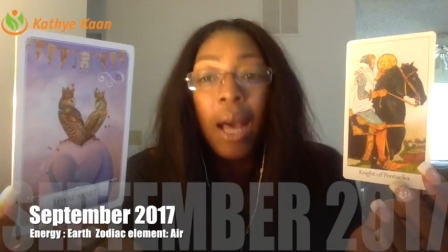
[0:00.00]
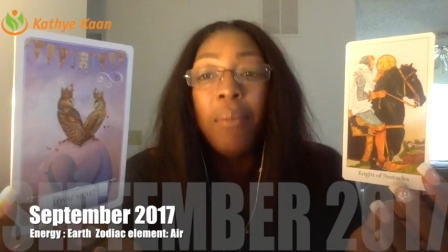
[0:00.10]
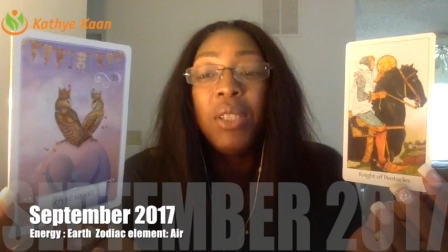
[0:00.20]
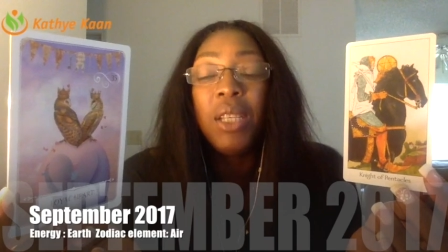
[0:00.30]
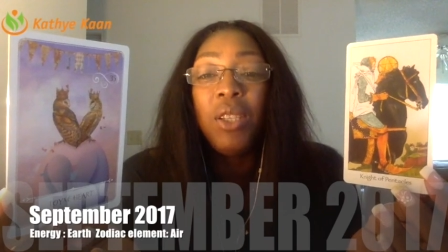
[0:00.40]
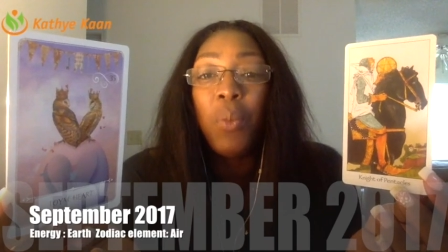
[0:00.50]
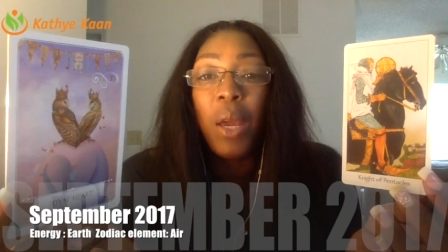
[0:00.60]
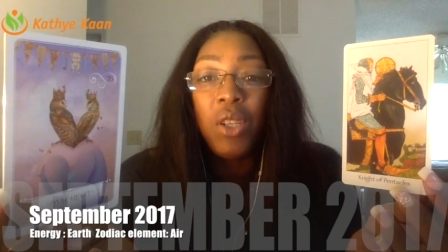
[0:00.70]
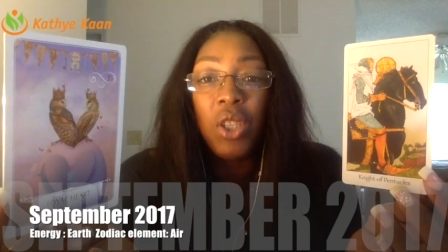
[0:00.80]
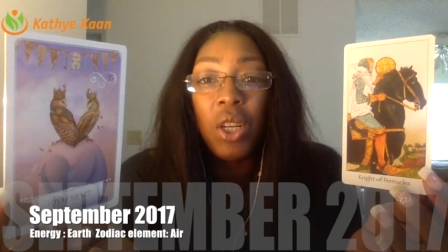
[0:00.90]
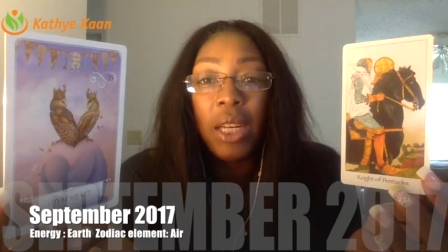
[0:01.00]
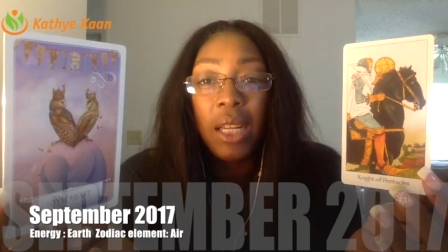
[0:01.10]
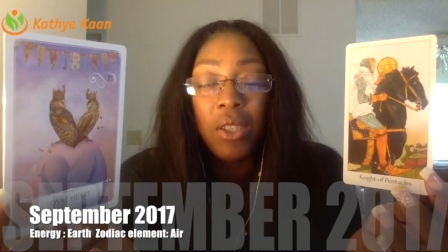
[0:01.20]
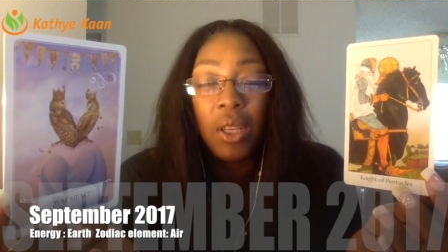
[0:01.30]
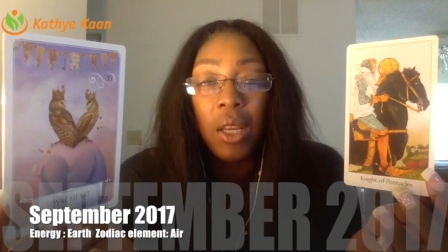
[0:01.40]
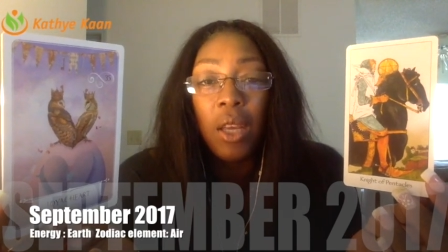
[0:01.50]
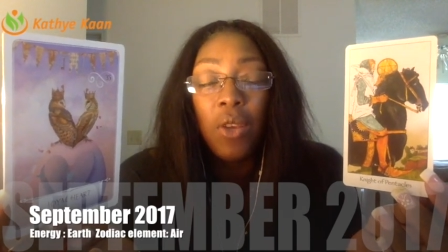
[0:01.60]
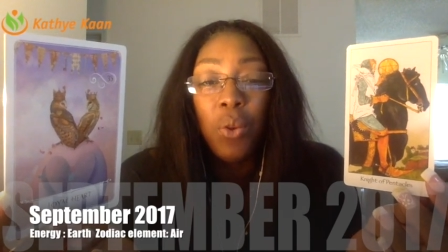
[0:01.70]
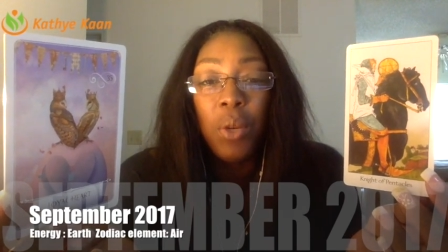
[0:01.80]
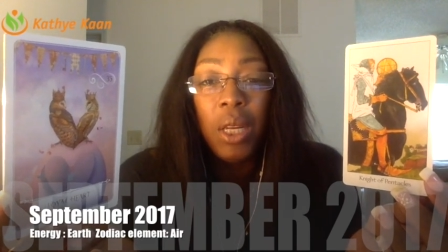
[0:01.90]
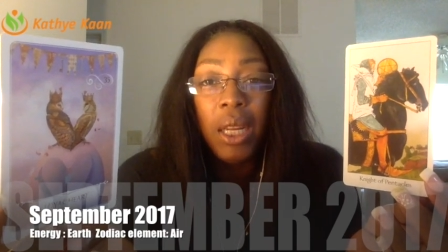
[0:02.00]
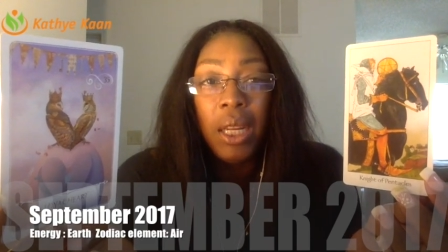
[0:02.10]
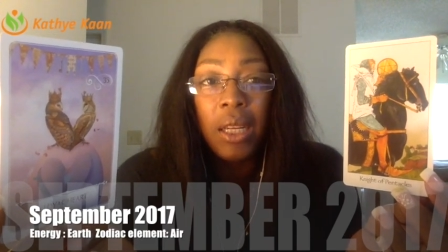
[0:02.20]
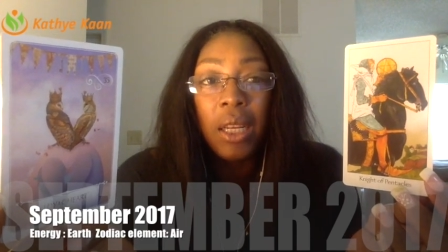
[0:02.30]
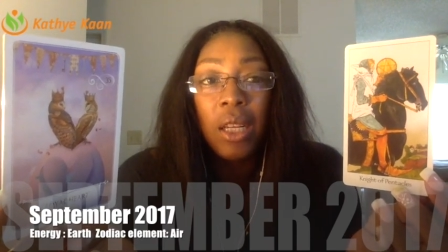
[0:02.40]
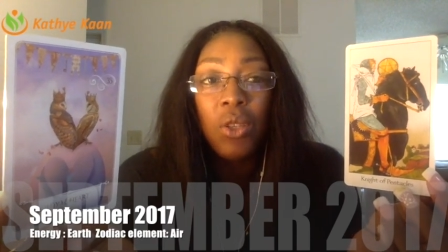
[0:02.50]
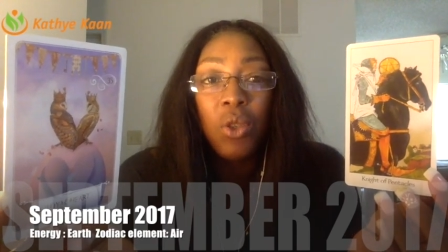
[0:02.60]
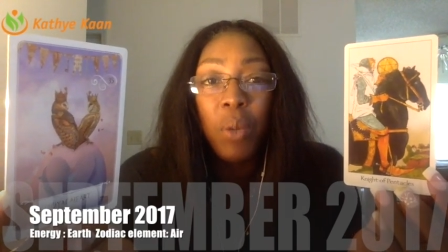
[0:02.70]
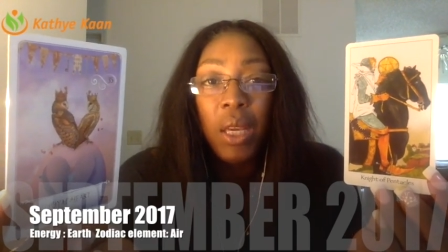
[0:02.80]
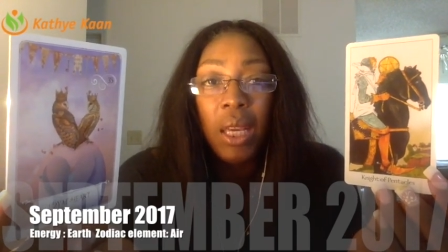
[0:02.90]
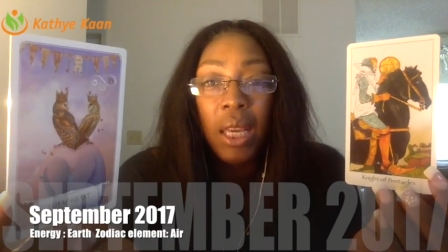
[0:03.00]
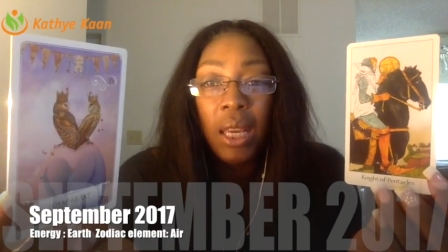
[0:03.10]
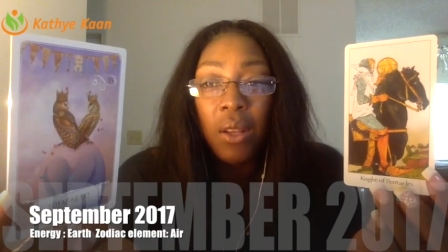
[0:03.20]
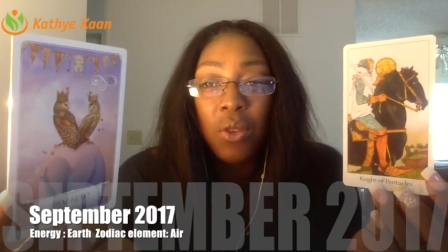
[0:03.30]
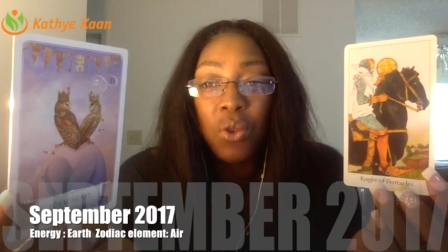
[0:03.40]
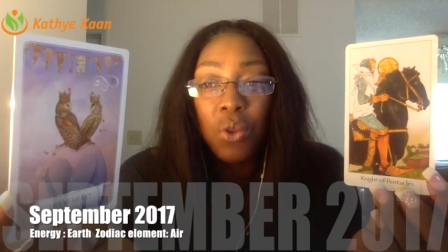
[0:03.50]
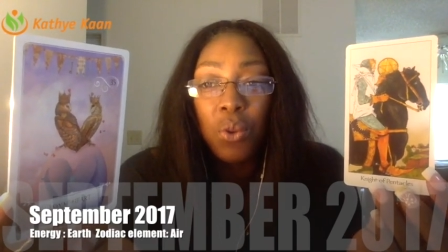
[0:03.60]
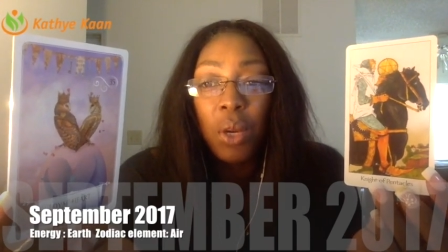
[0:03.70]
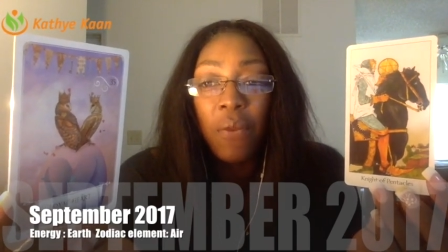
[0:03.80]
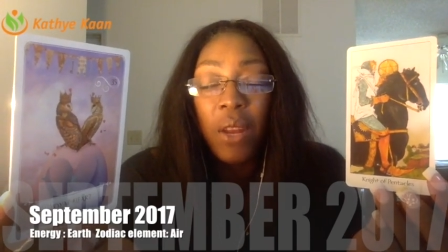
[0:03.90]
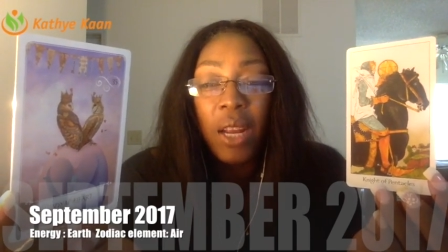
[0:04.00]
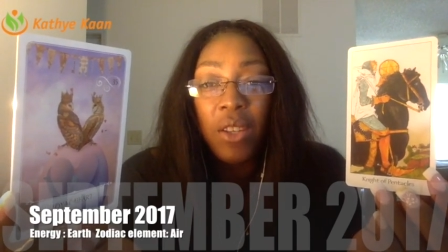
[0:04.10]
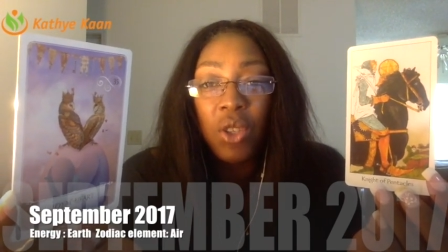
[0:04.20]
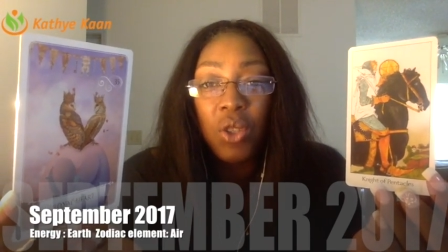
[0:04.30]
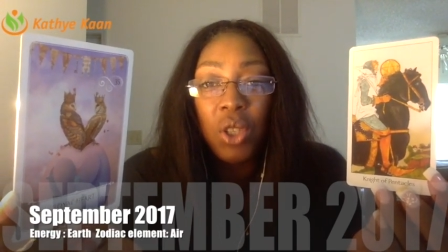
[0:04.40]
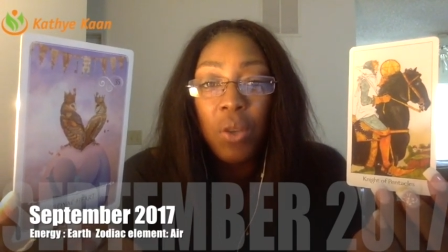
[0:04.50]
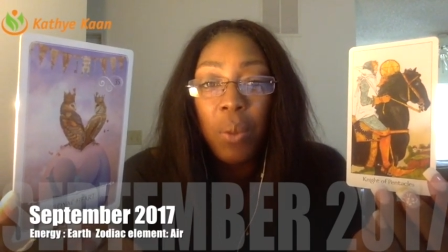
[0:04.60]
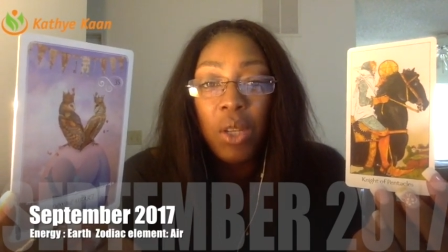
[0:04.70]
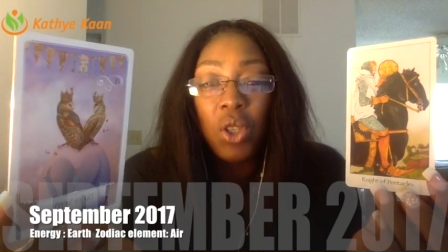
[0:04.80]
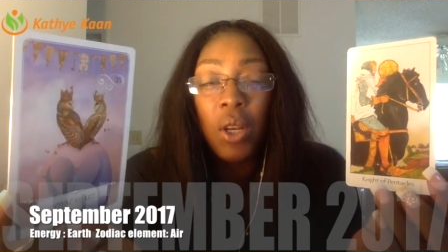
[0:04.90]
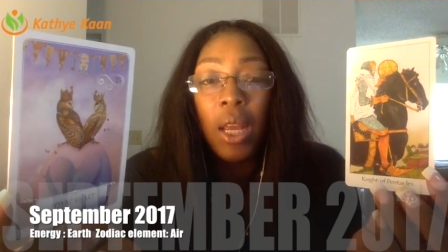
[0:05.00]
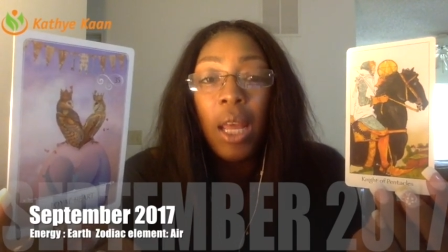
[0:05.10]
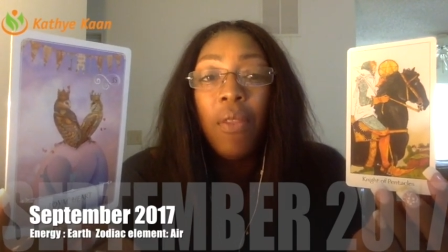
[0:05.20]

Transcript: situation that you need to be healed through a financial situation,